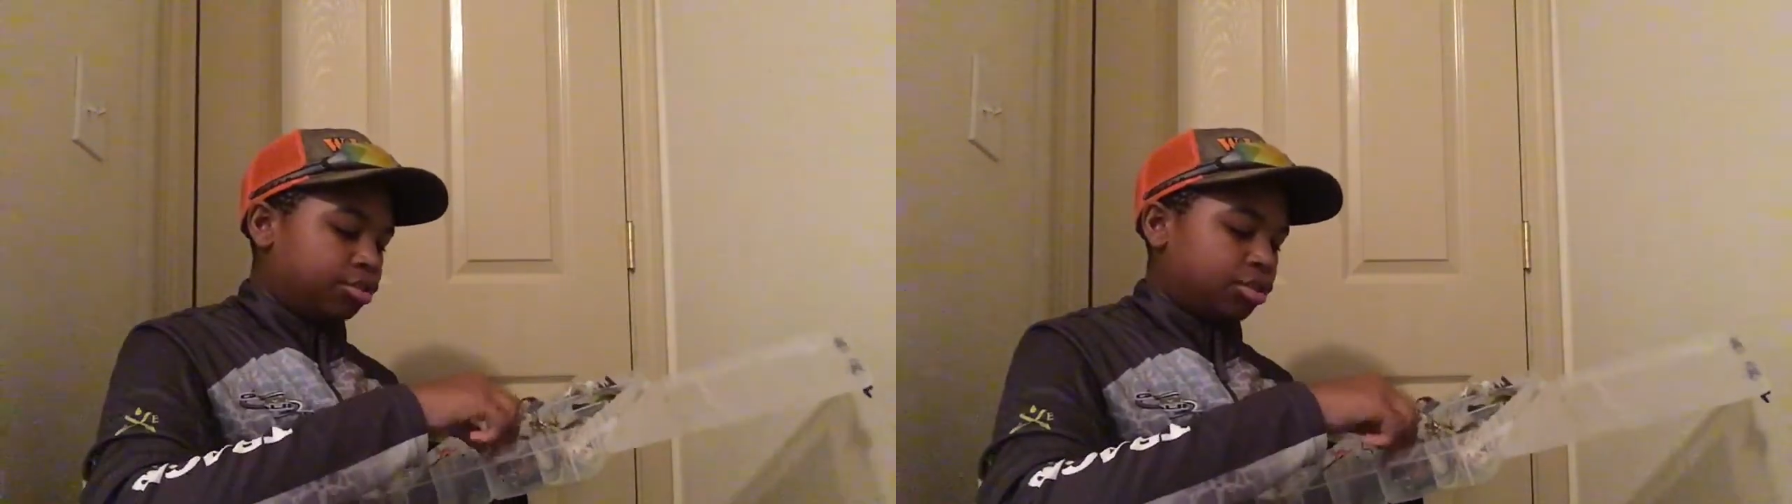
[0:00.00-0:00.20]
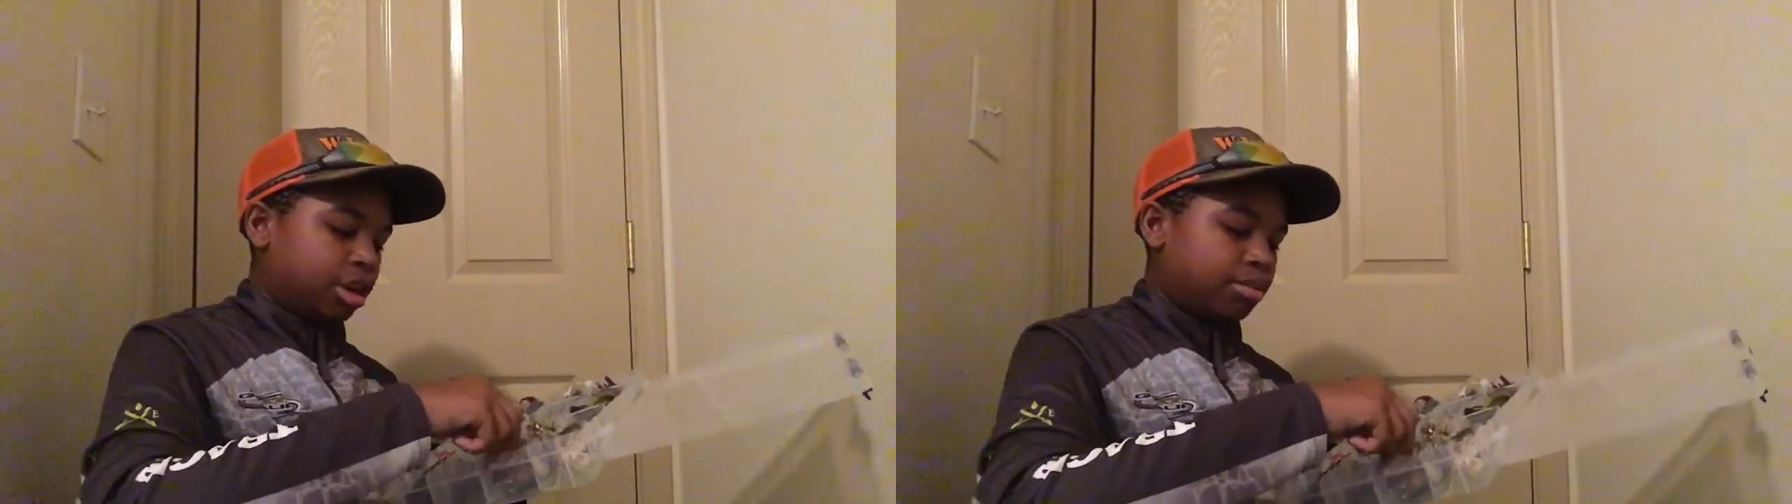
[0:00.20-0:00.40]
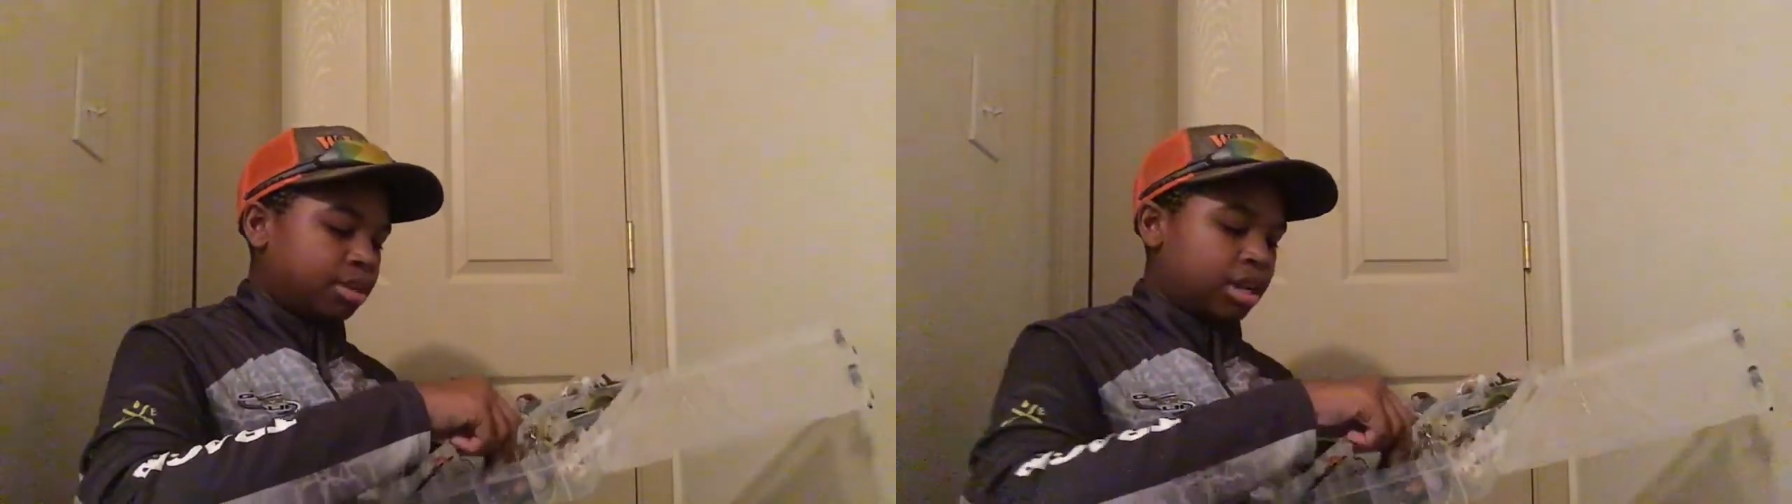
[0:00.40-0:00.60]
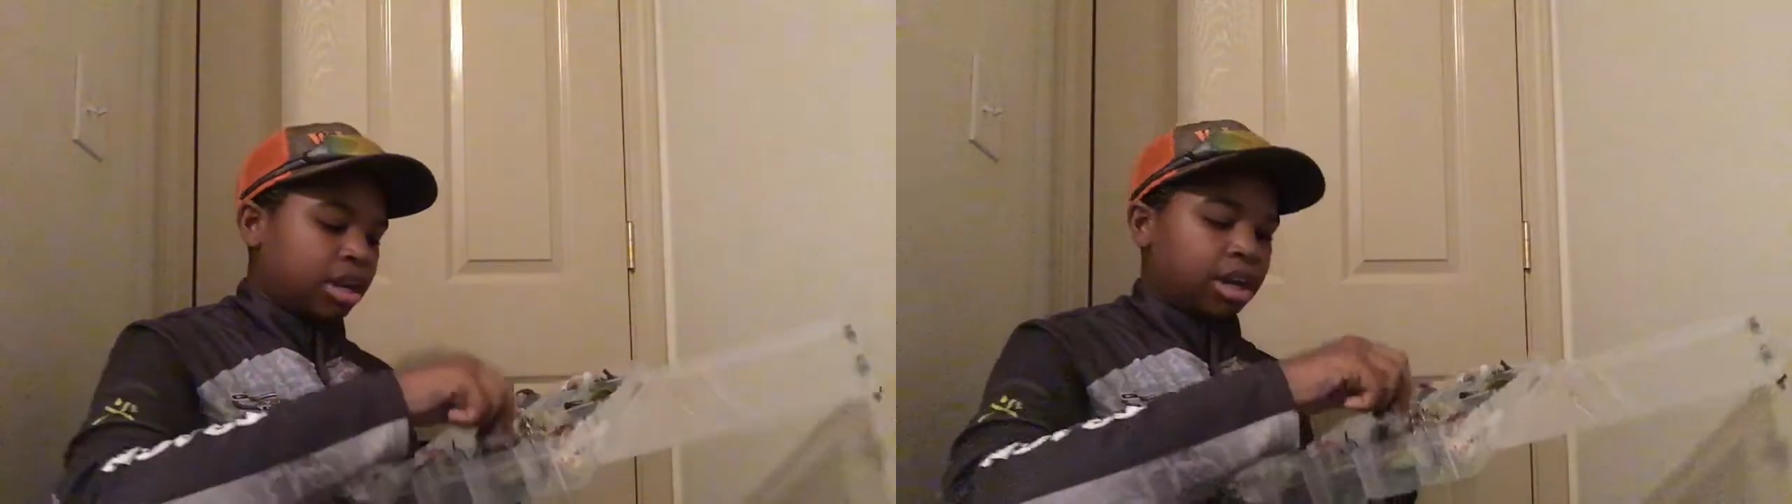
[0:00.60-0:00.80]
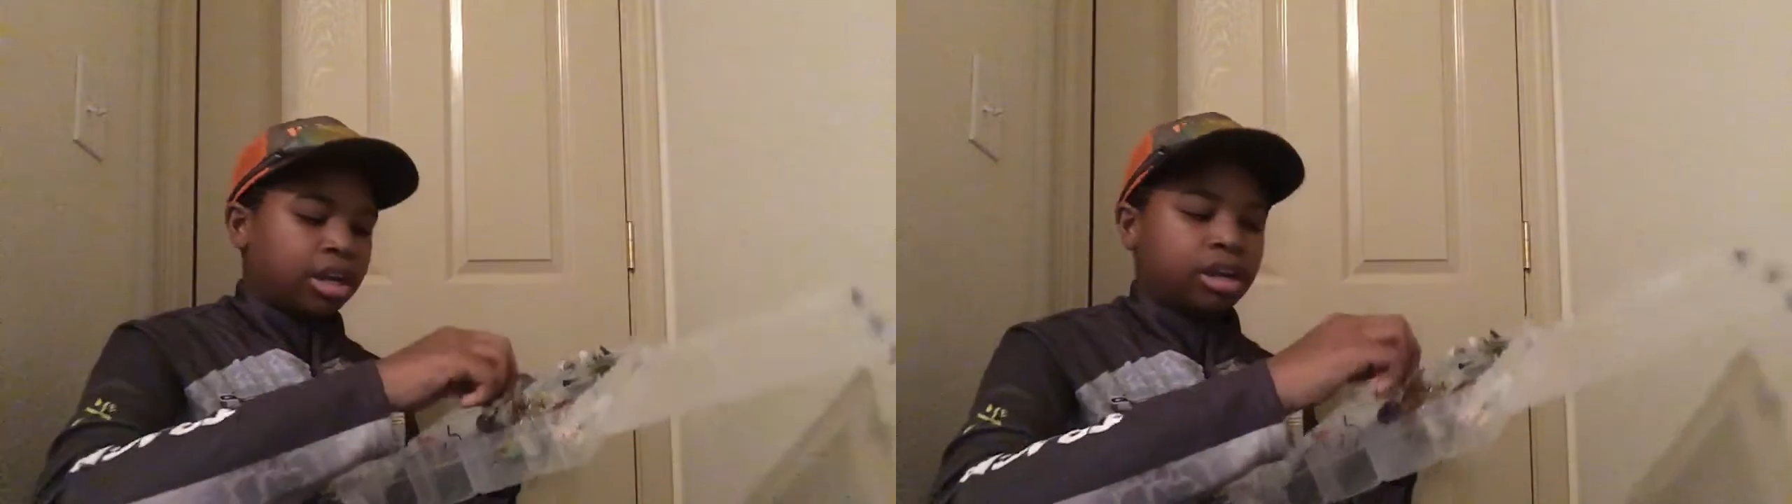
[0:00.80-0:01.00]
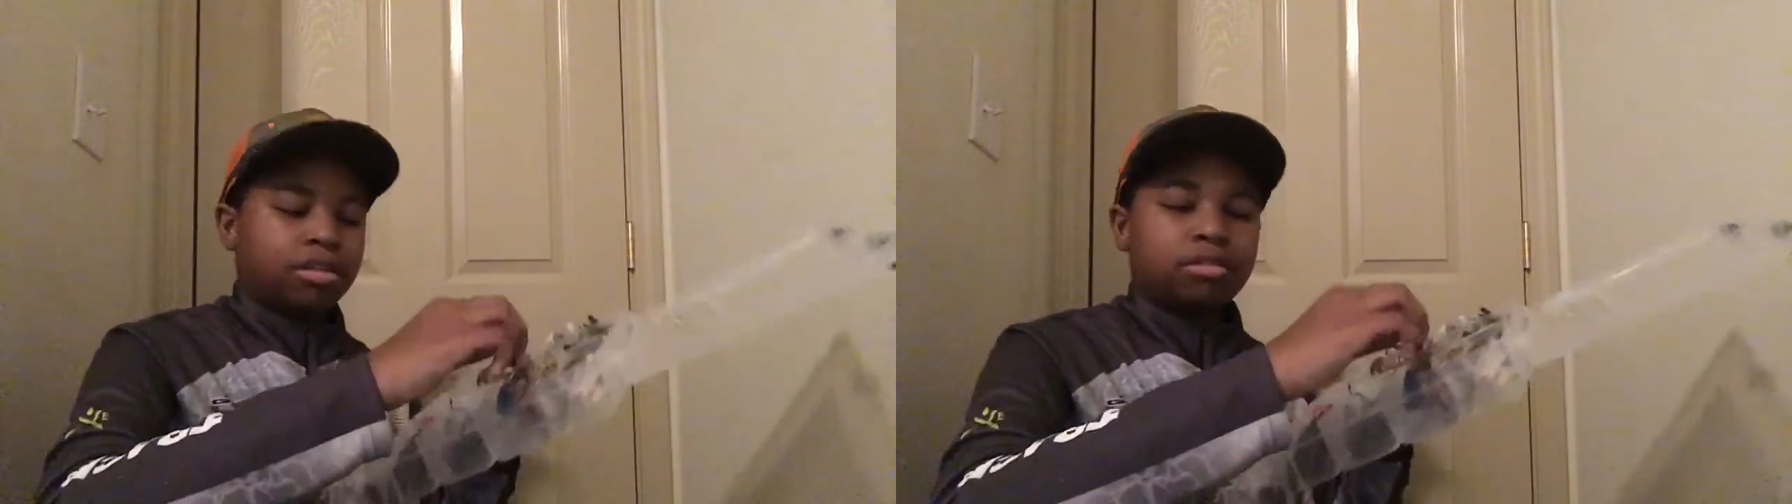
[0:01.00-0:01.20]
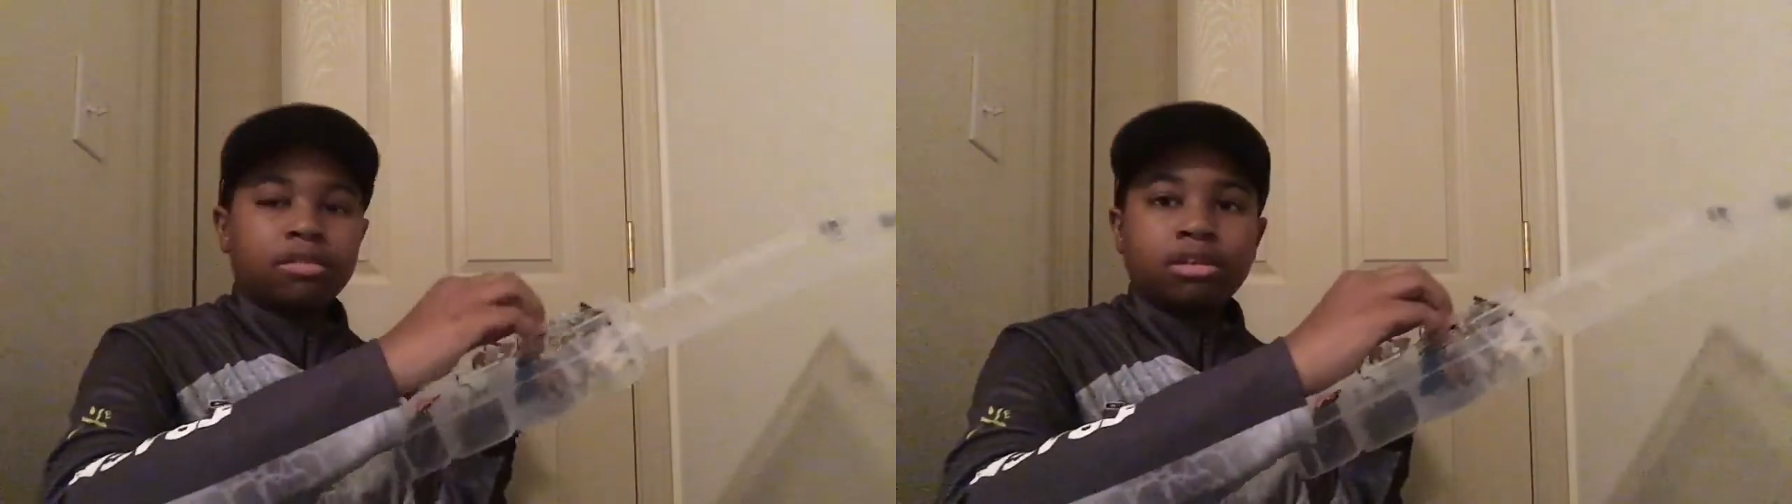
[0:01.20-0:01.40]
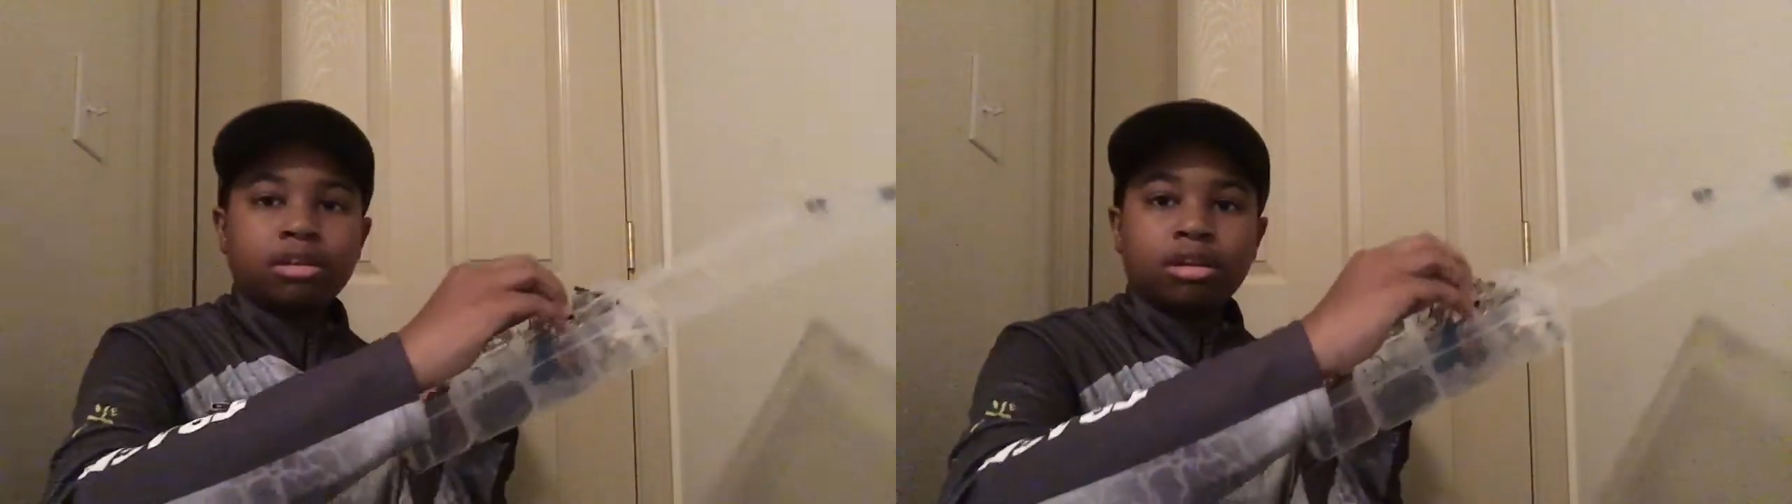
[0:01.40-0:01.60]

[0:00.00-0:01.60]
traps that I have.